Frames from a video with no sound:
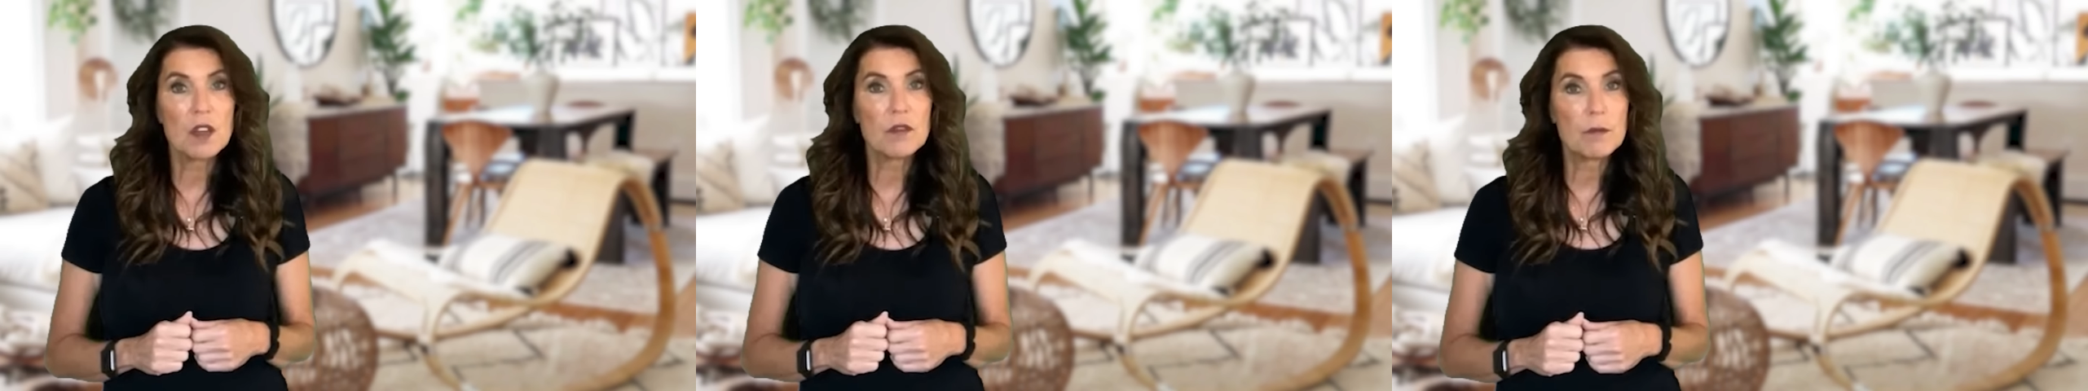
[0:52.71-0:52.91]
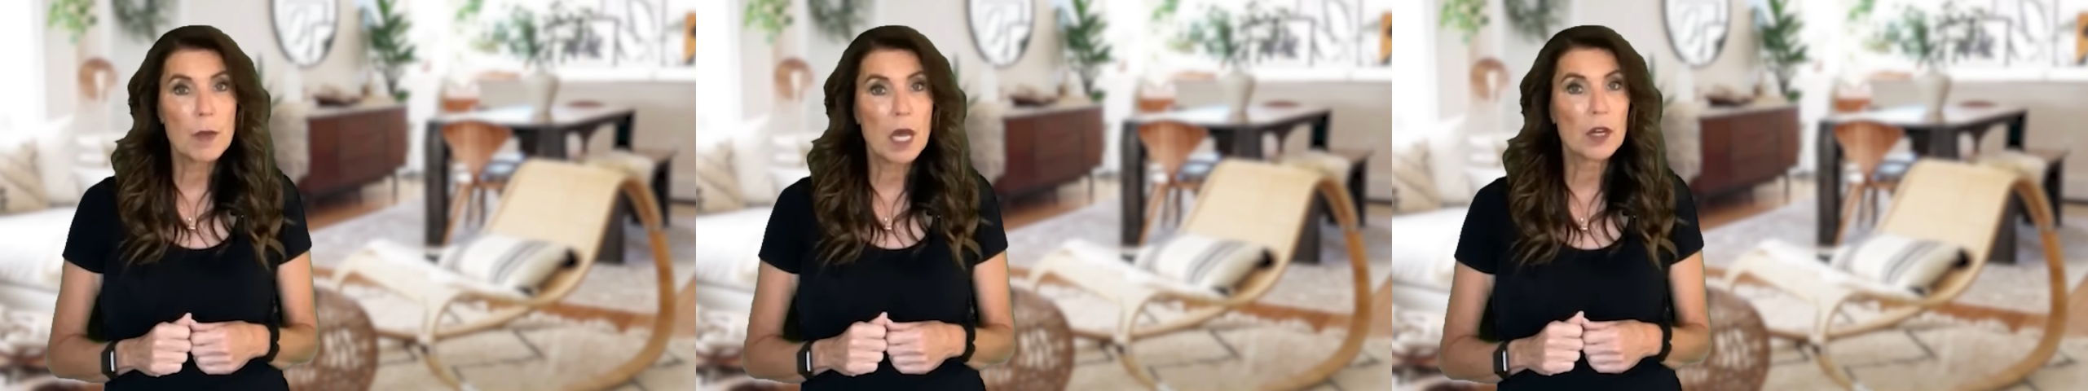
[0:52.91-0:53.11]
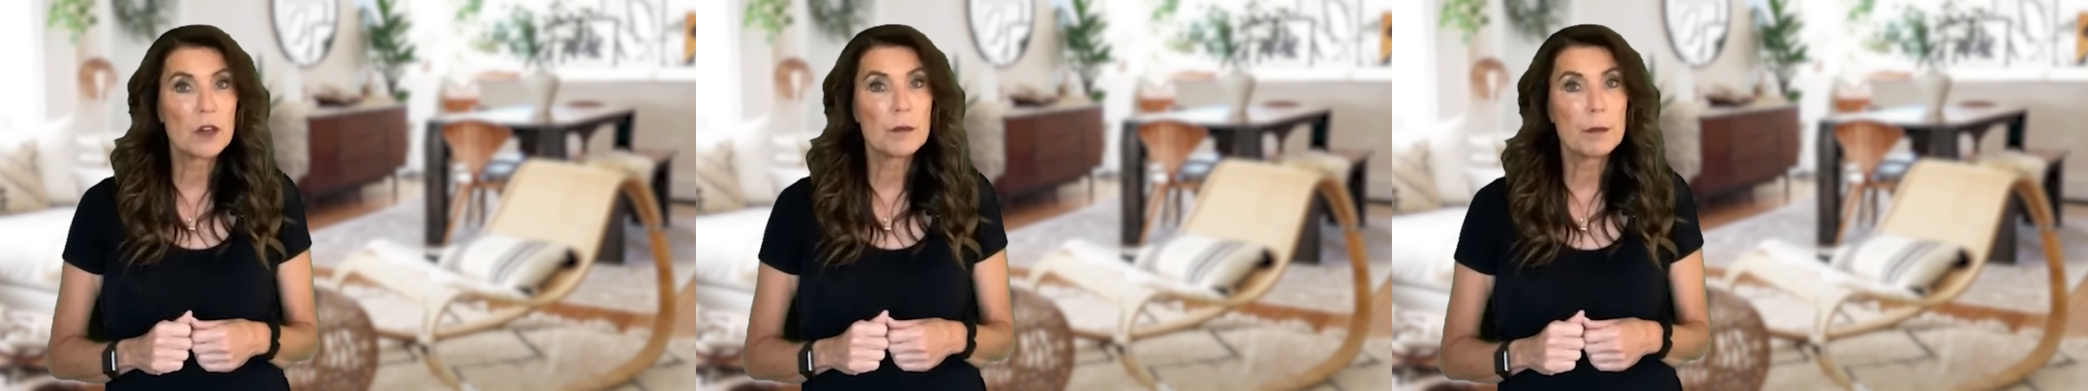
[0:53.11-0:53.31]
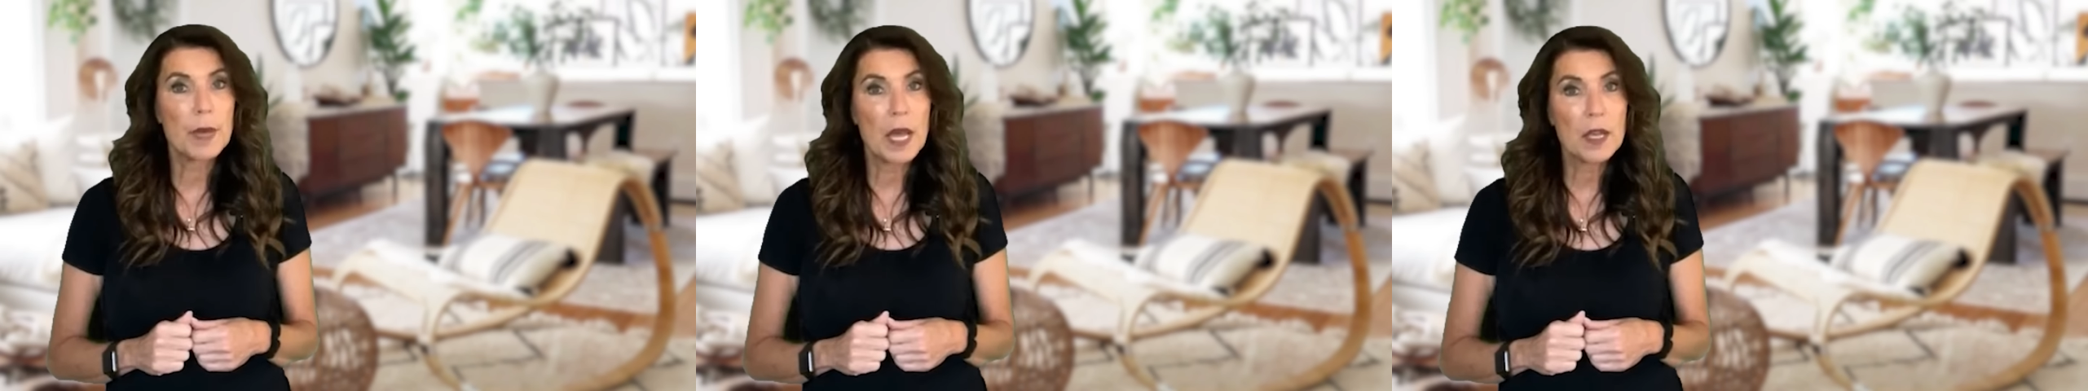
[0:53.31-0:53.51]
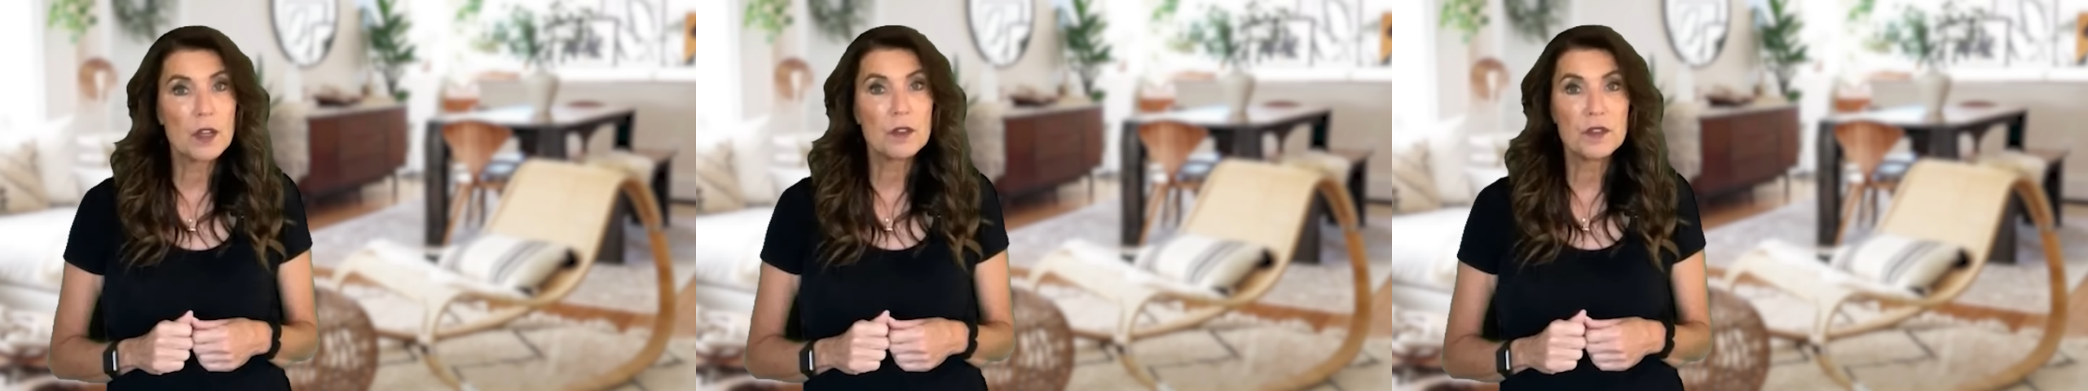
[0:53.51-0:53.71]
of modern
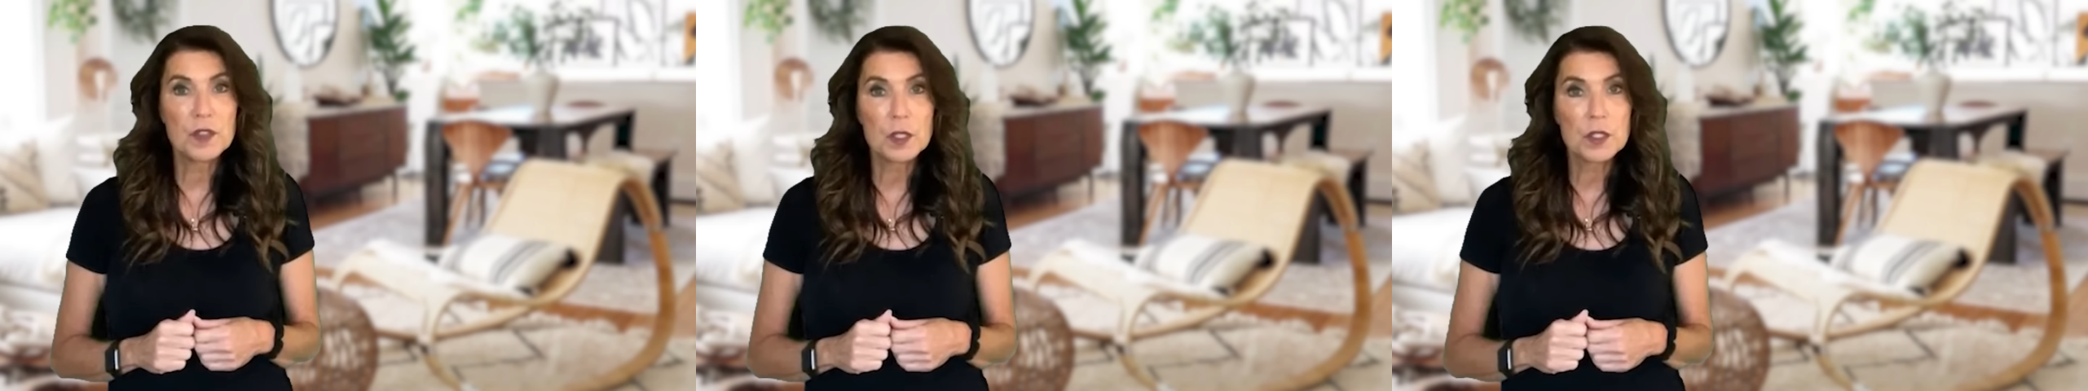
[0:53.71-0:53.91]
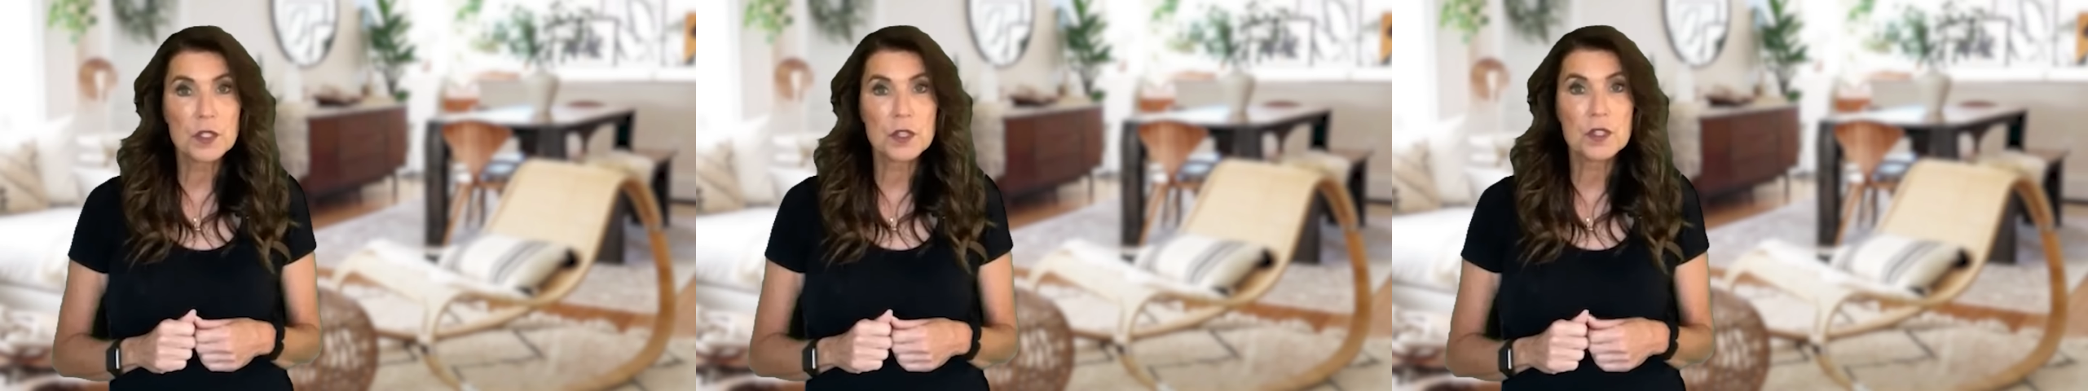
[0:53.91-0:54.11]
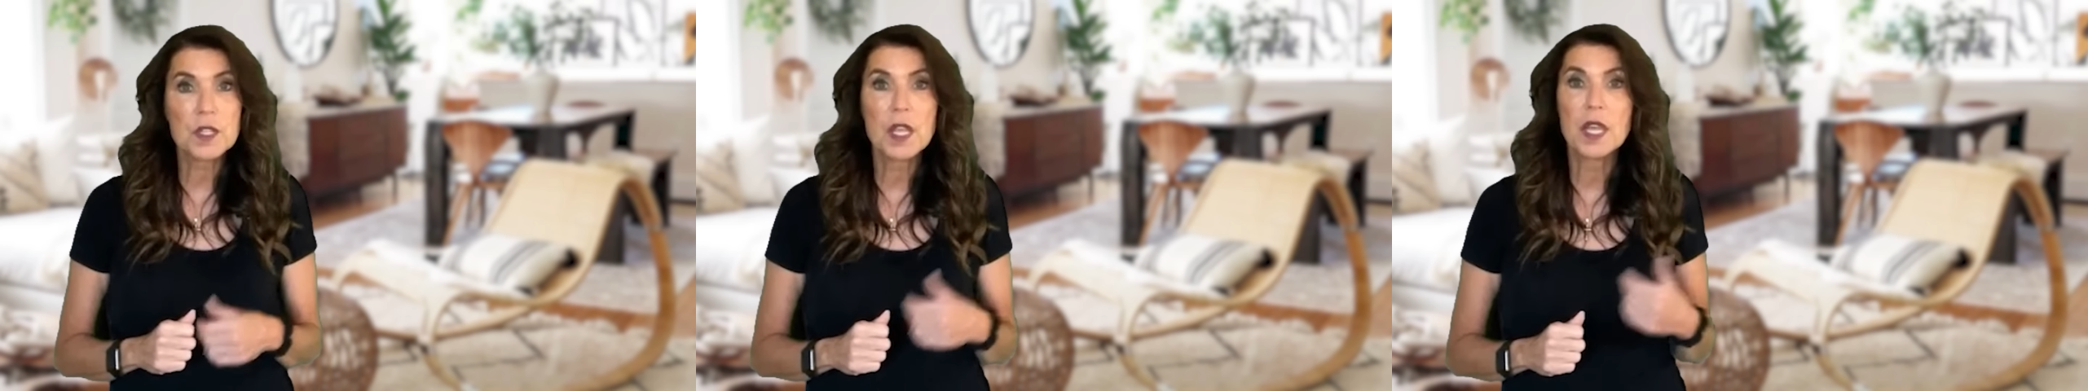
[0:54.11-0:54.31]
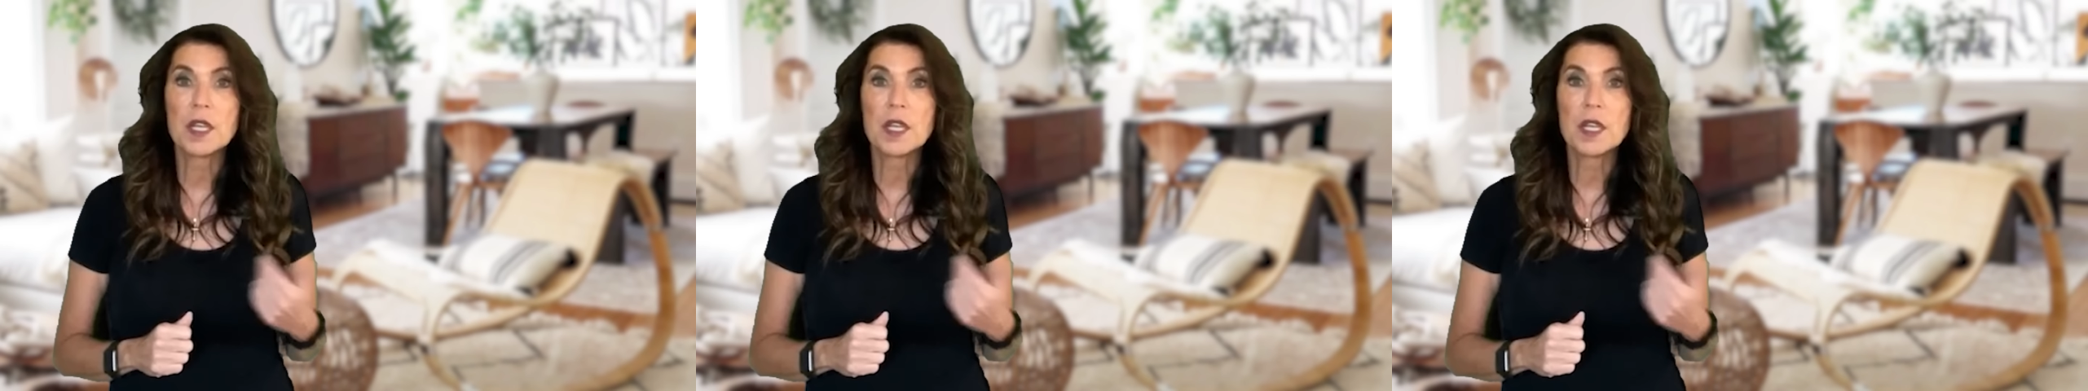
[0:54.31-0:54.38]
biofilters